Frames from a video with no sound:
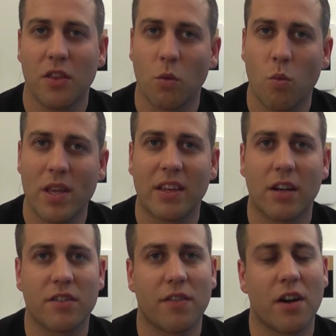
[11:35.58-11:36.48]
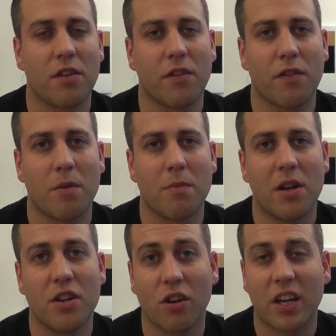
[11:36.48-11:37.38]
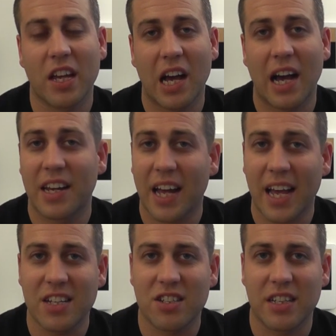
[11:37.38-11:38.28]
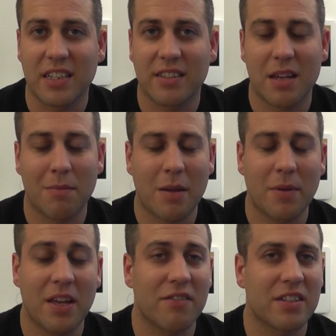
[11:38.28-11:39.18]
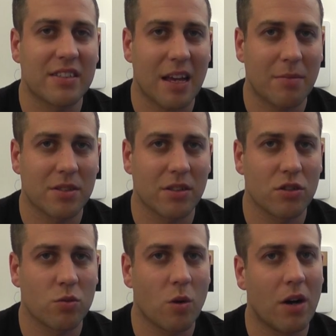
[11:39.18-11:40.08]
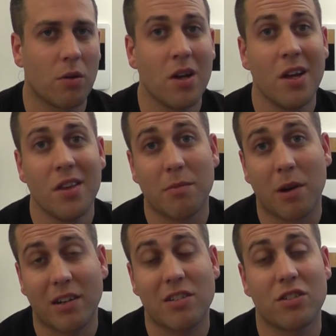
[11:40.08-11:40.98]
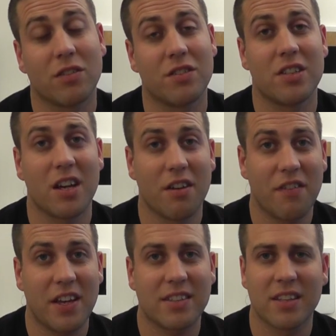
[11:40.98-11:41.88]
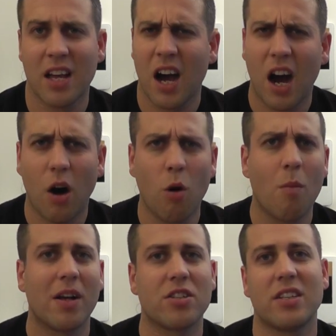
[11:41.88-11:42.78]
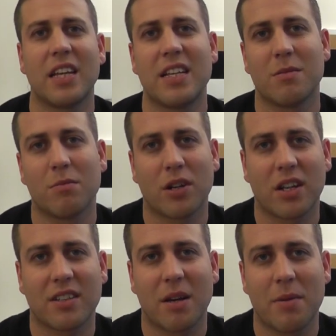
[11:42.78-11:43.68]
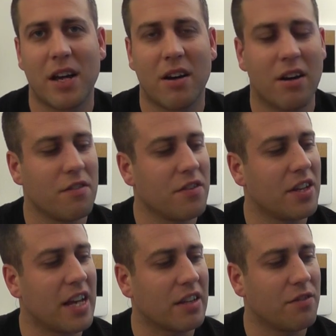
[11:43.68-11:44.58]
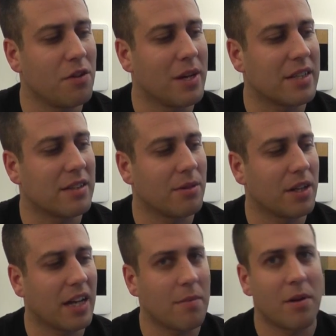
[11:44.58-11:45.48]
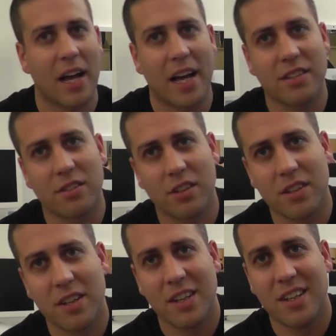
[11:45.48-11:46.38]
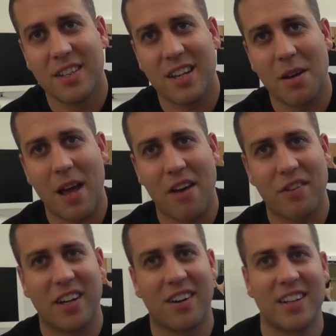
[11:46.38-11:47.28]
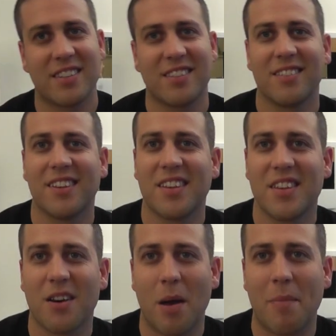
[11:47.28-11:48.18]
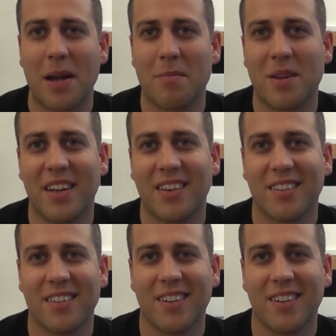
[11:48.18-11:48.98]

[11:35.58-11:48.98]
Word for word: the Windows phones from Nokia and HTC, maybe even Samsung as well, the Microsoft Surface, whole bunch of decent products coming out over the next few weeks that I'm going to get my hands on. So there we have it guys, the iPad mini.